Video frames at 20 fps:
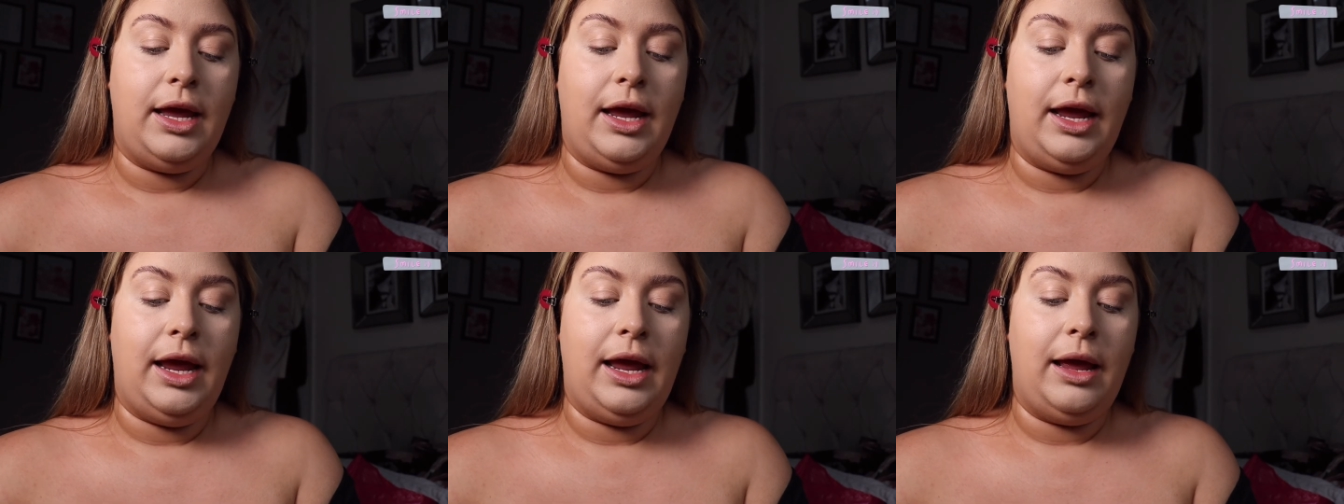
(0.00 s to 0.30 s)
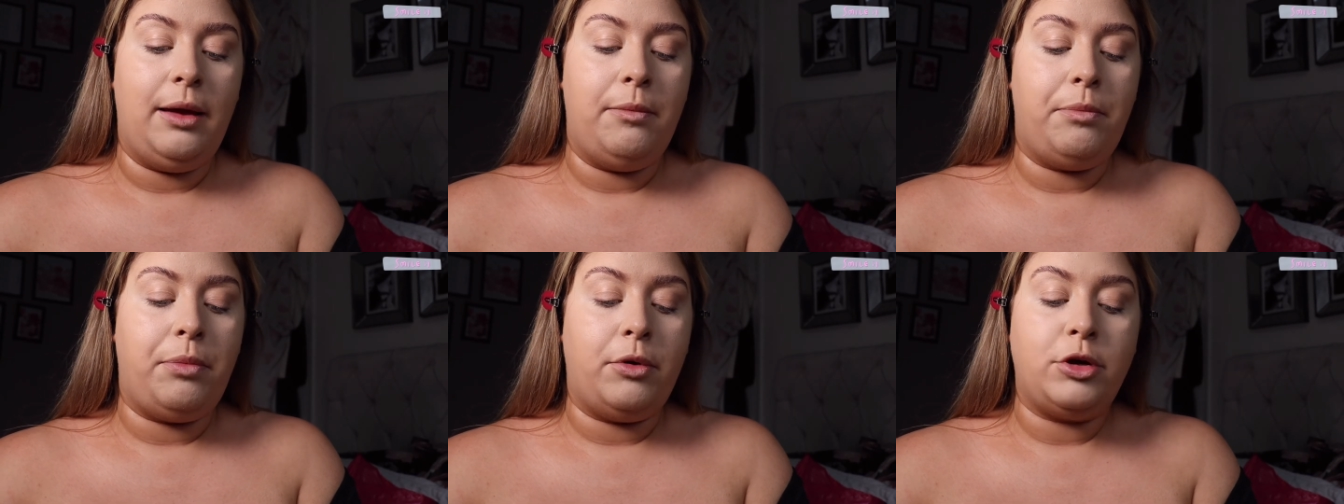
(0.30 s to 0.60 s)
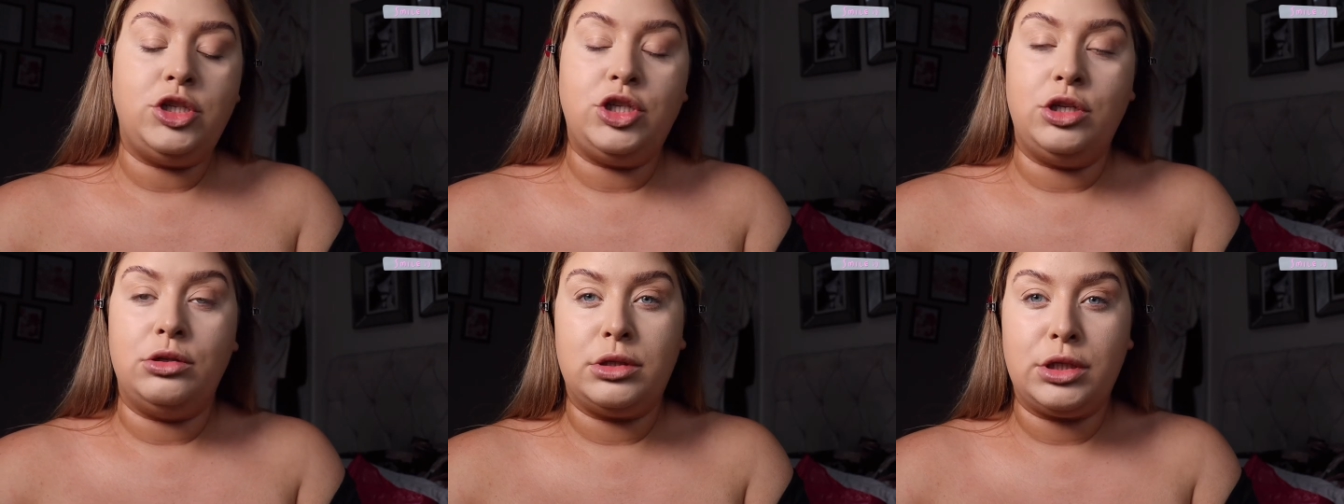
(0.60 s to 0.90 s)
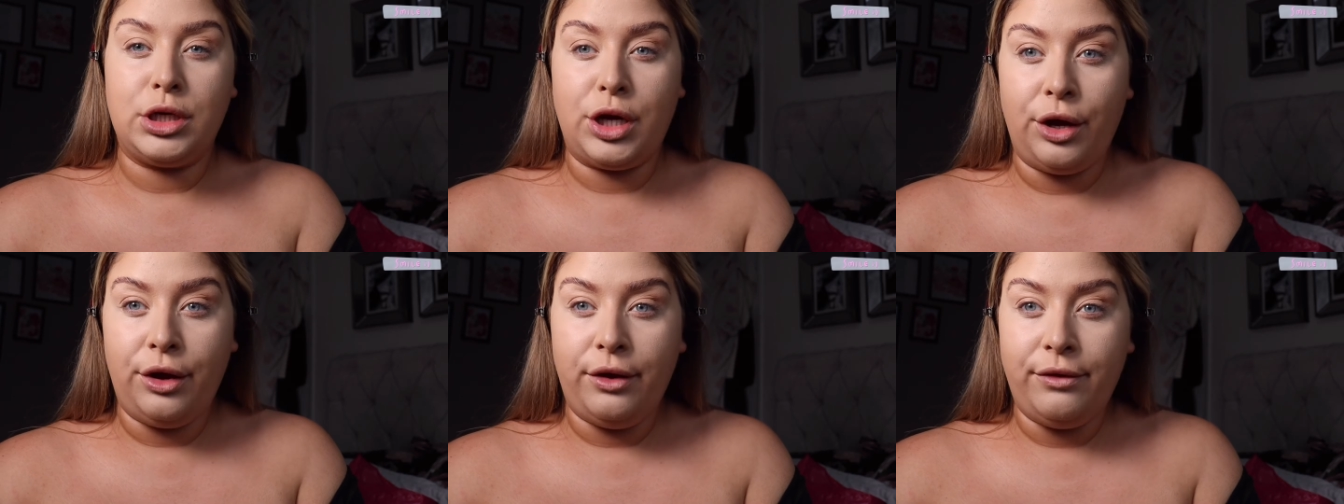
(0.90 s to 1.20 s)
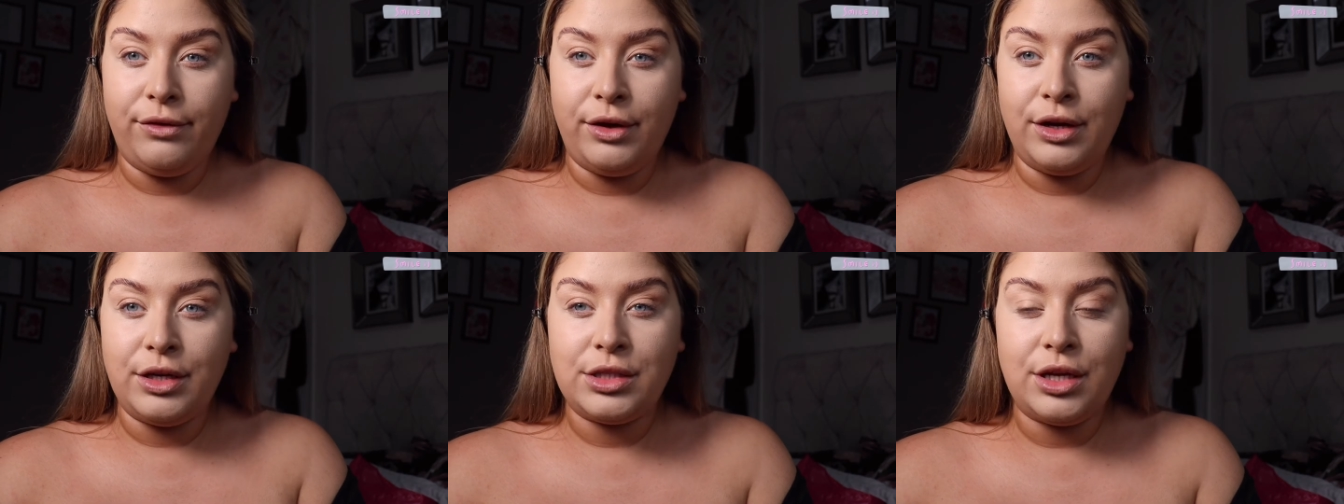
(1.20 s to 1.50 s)
Um, but due to
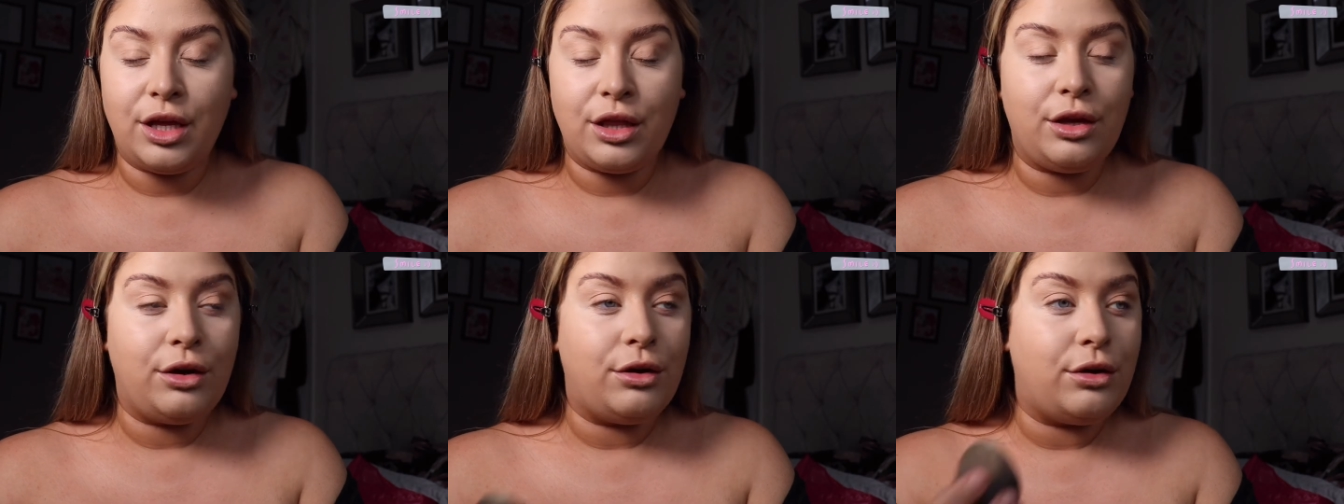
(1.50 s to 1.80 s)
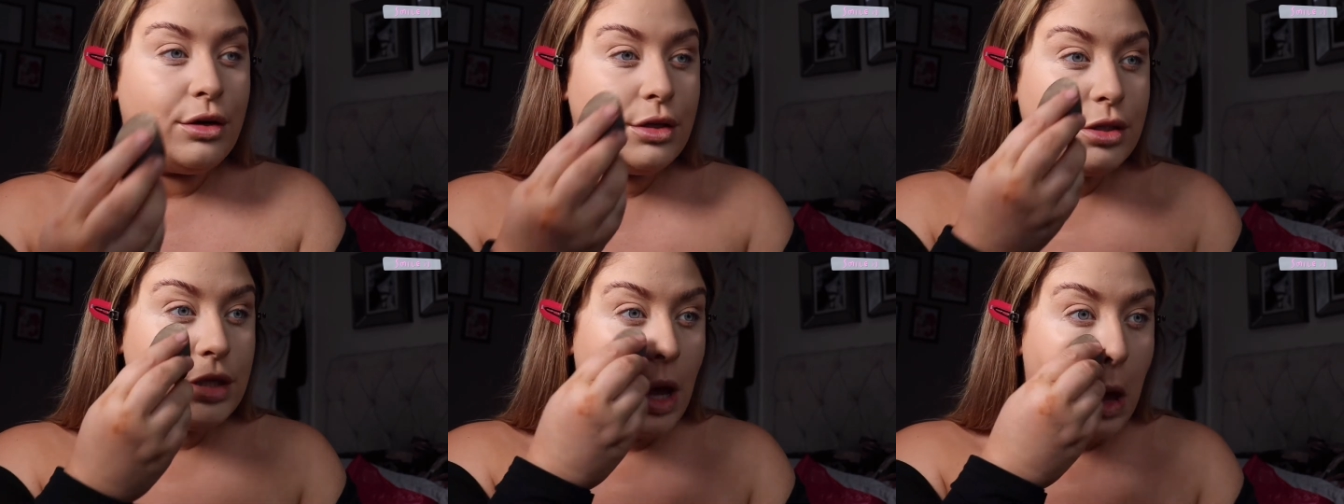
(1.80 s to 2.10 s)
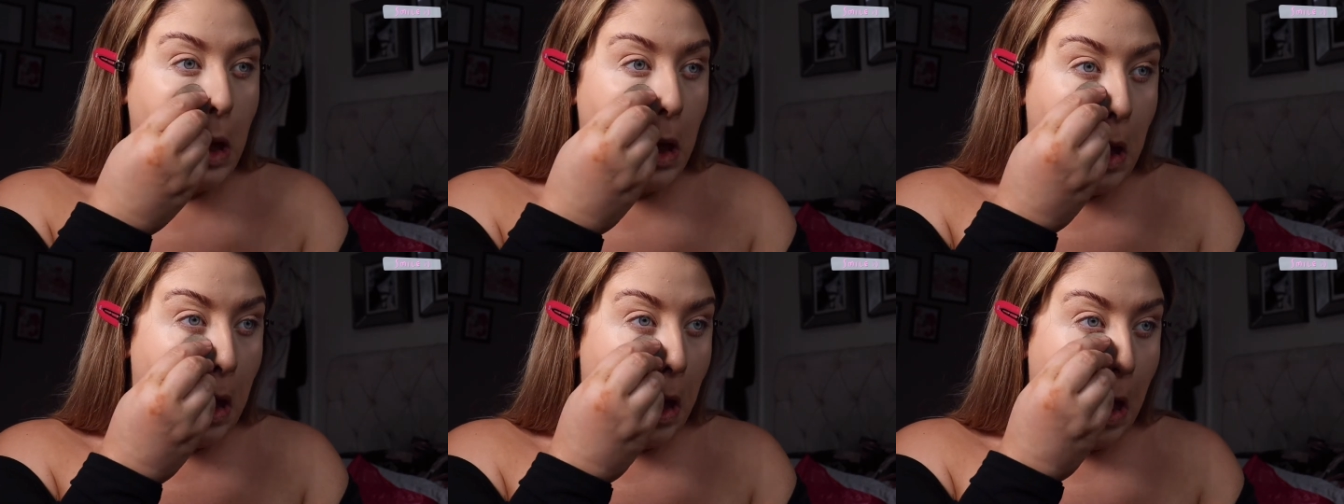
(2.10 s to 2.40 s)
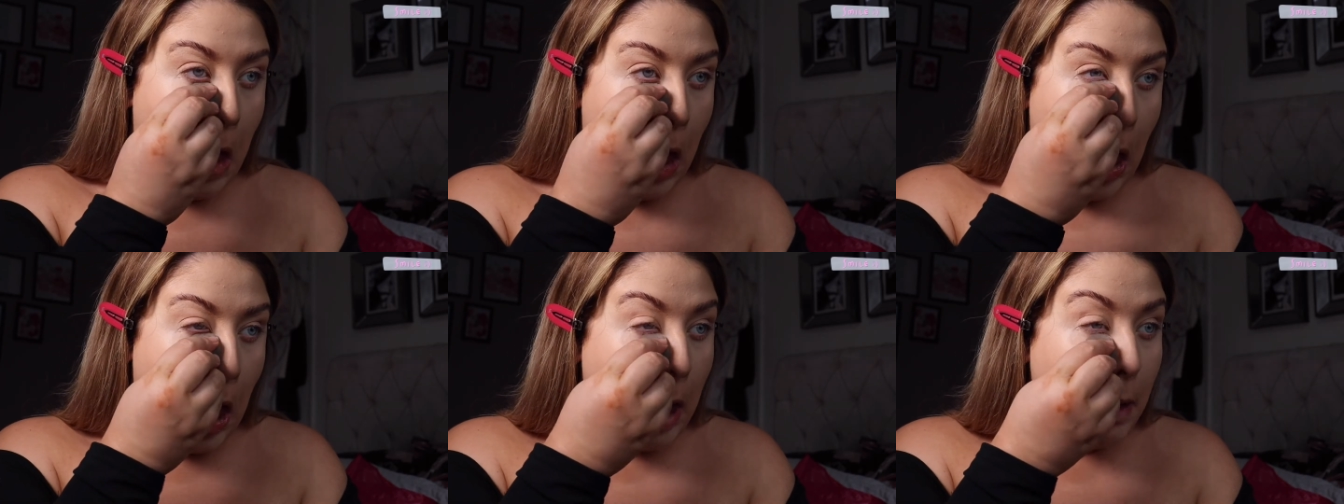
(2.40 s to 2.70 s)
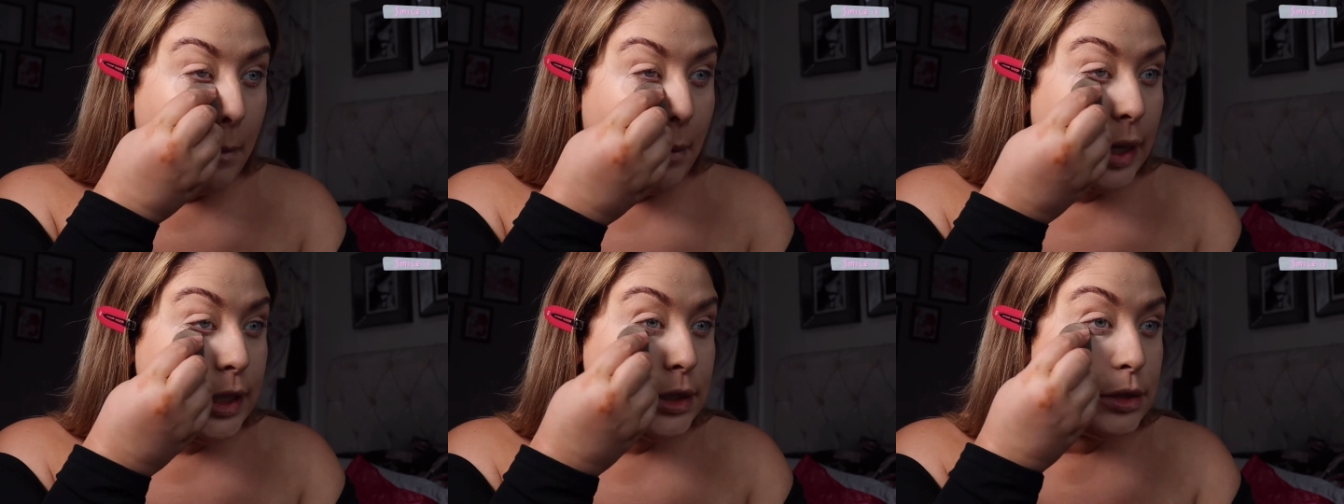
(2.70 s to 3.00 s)
COVID, I thought, oh,
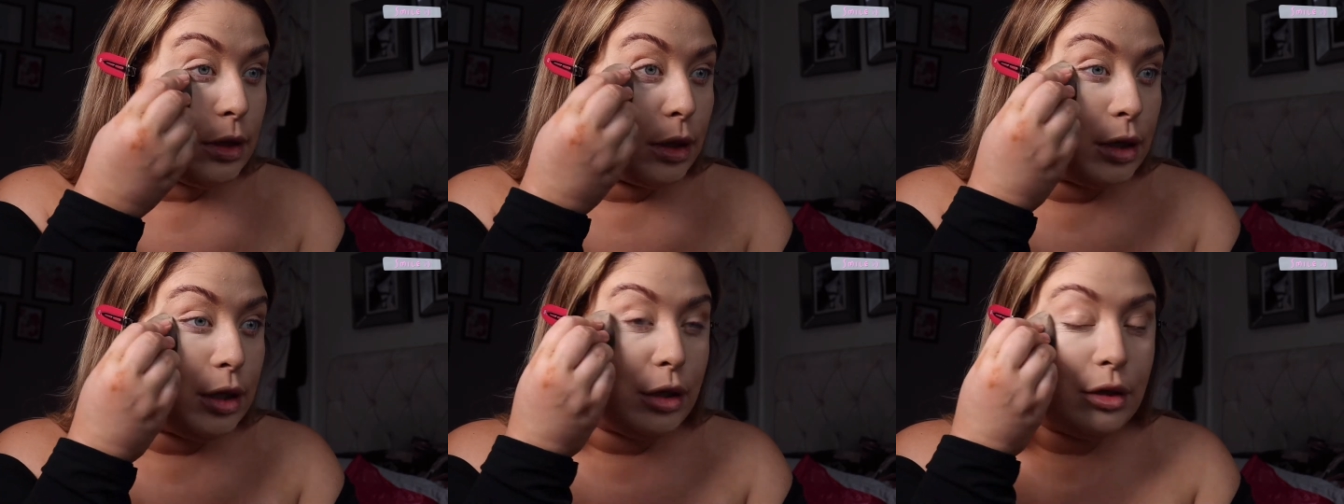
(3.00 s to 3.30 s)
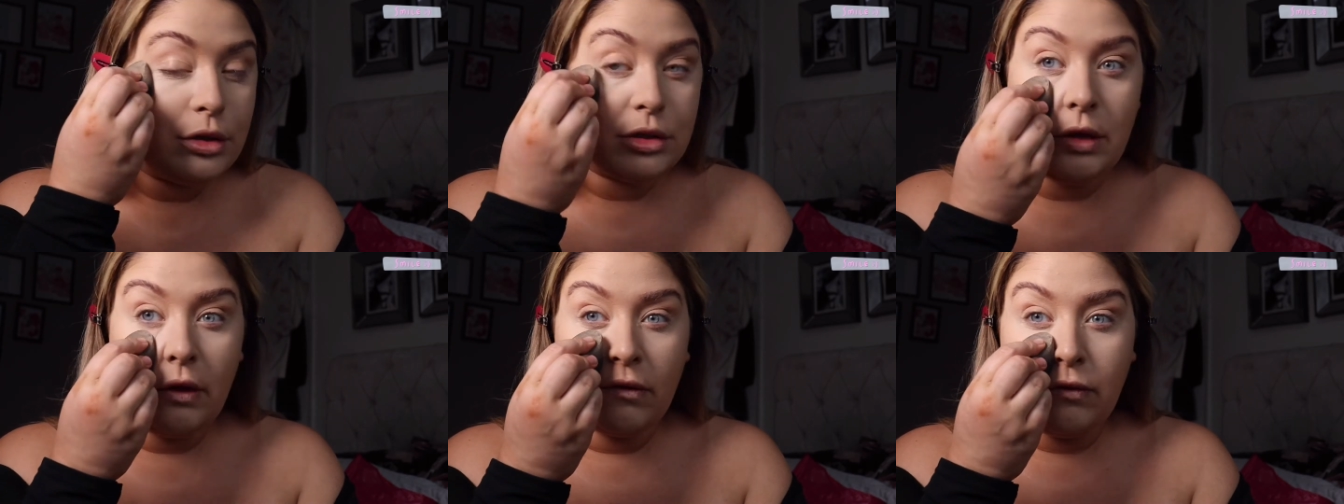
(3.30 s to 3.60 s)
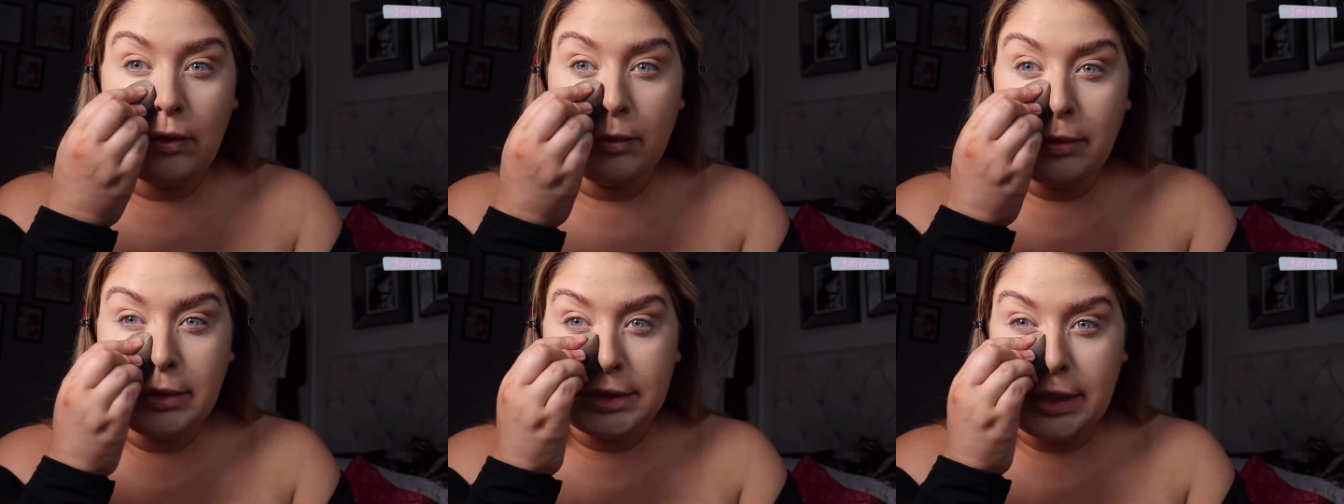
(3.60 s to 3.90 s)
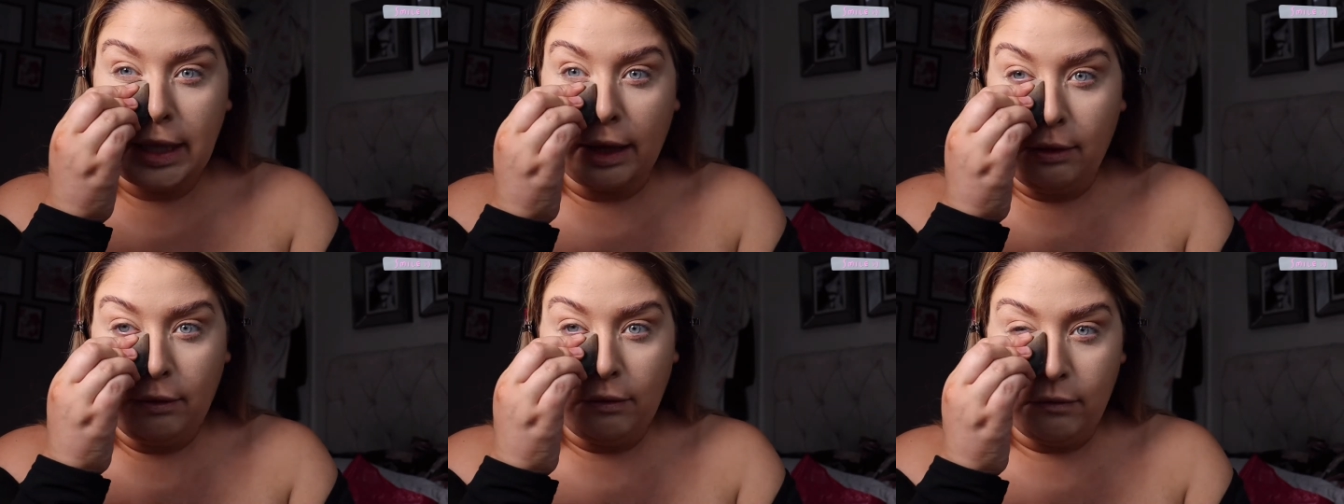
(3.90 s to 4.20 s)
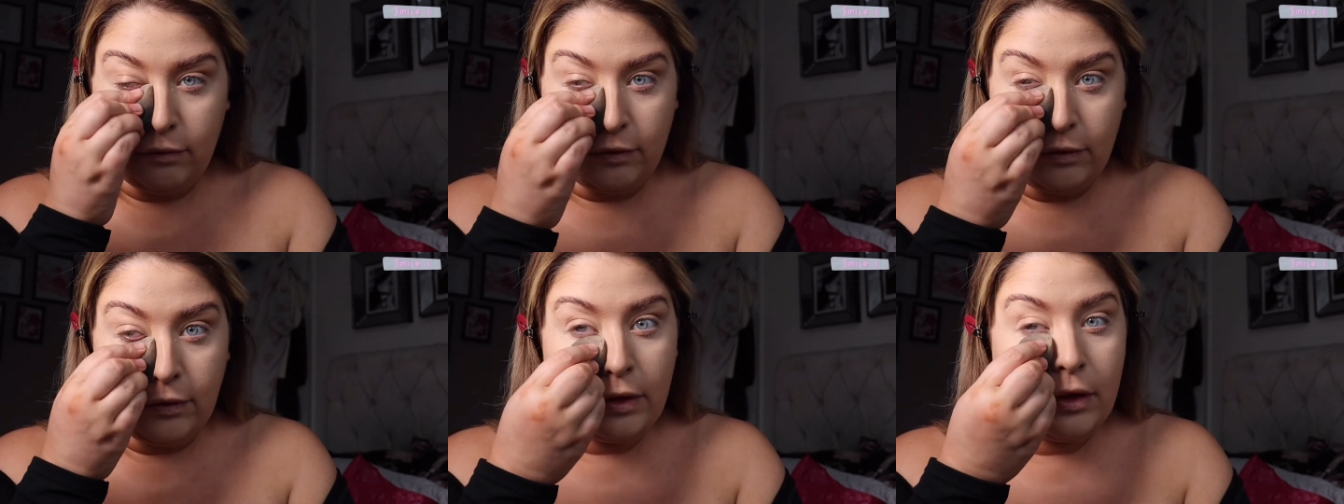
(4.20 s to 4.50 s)
might as well use it for
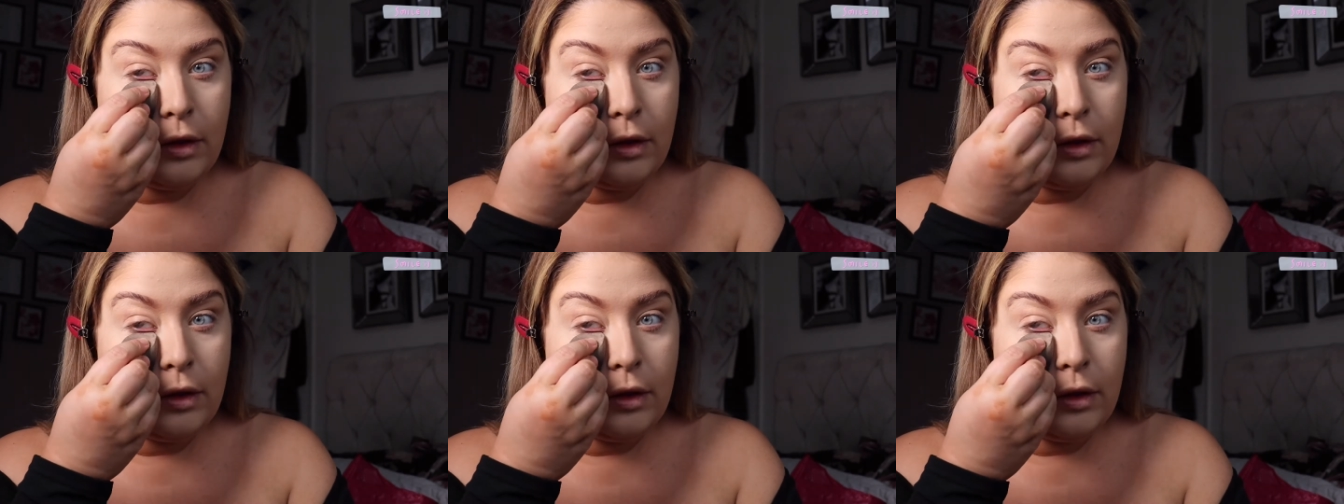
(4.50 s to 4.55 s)
myself.